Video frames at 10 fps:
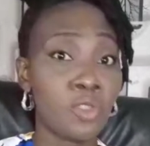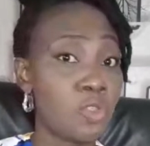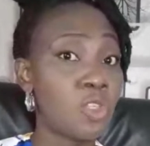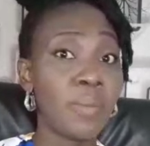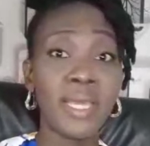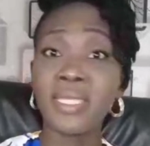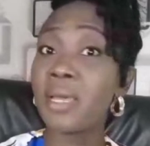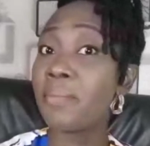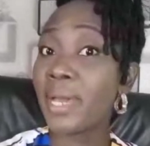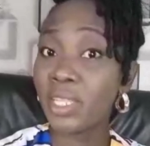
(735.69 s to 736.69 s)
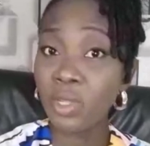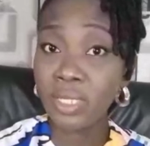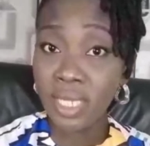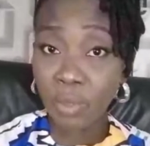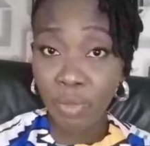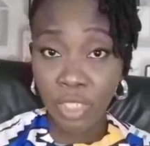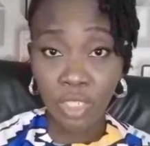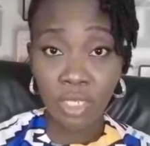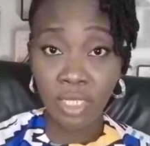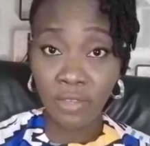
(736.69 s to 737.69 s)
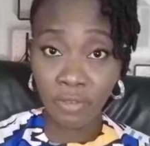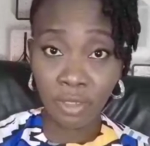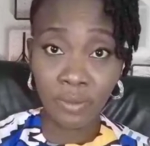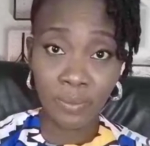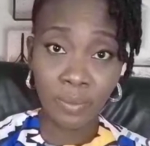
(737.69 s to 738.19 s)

To some extent, might not take pictures even